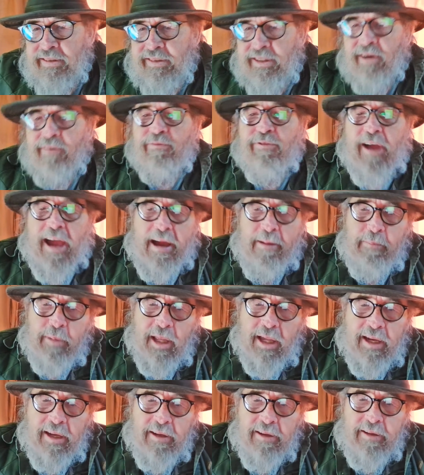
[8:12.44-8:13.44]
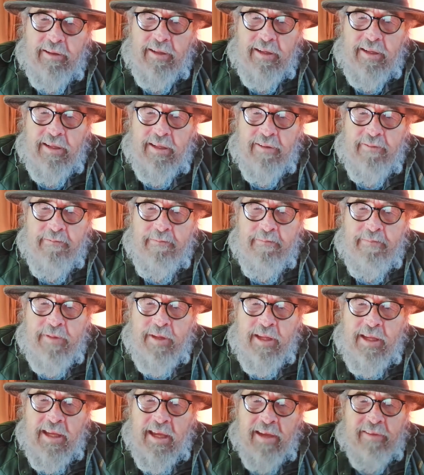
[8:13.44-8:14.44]
their family.
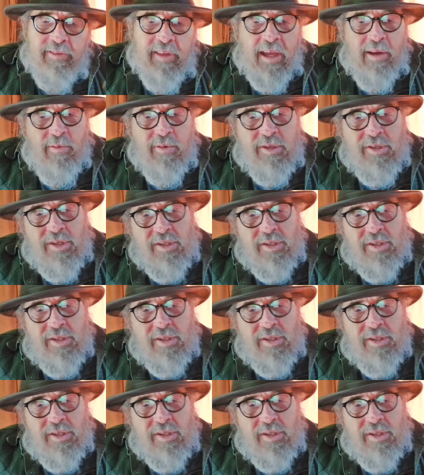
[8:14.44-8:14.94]
If they would